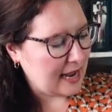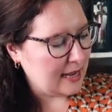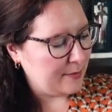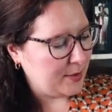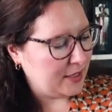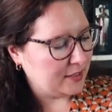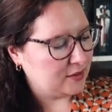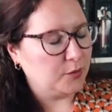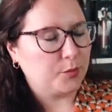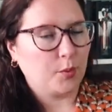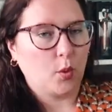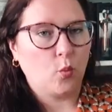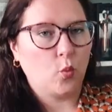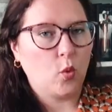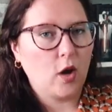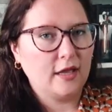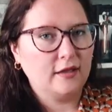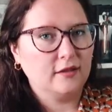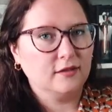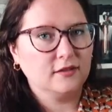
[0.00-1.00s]
I picked up
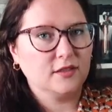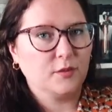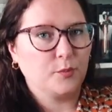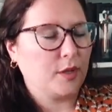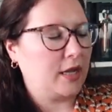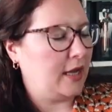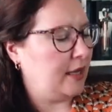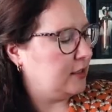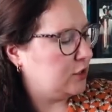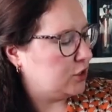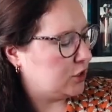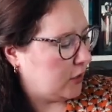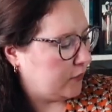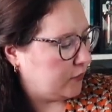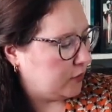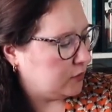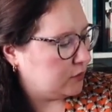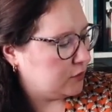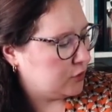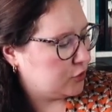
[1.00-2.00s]
Wild by
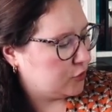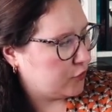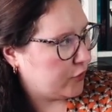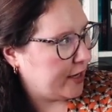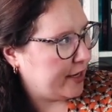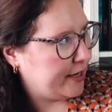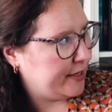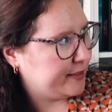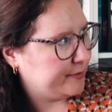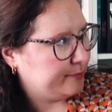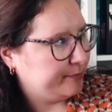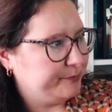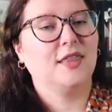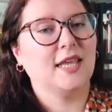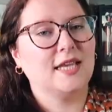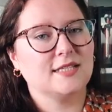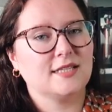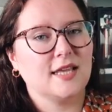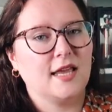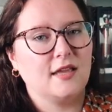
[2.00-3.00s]
Cheryl Strayed.
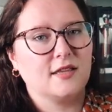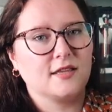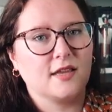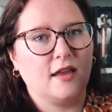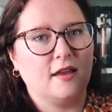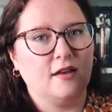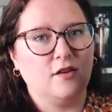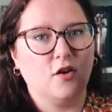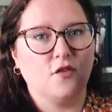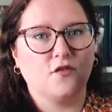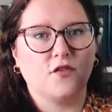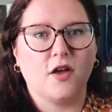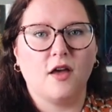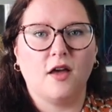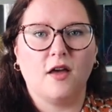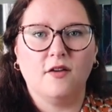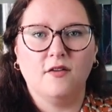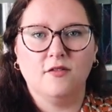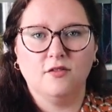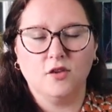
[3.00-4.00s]
This is
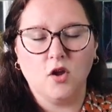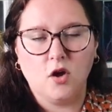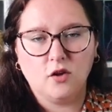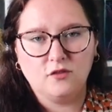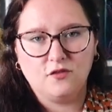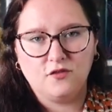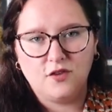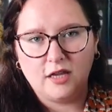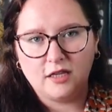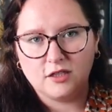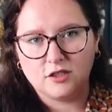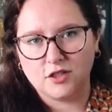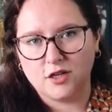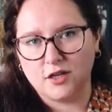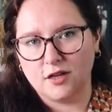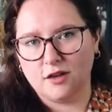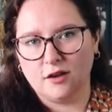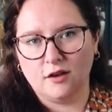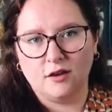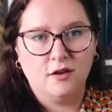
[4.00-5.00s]
another
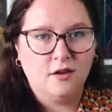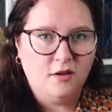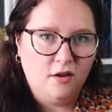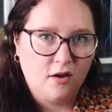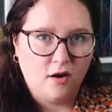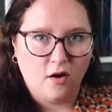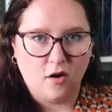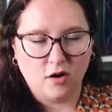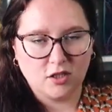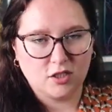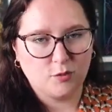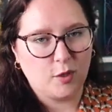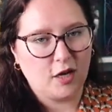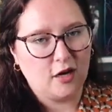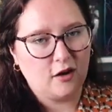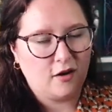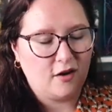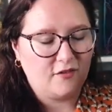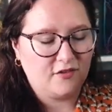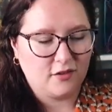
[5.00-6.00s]
non-fiction
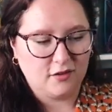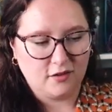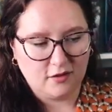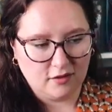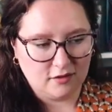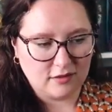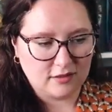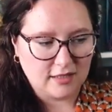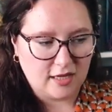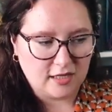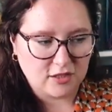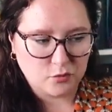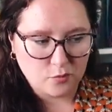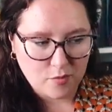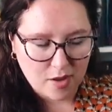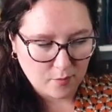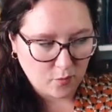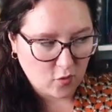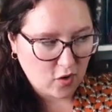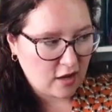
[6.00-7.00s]
autobiographical slash
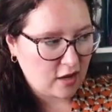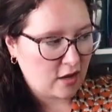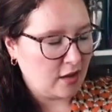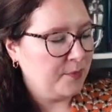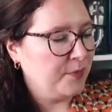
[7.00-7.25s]
memoir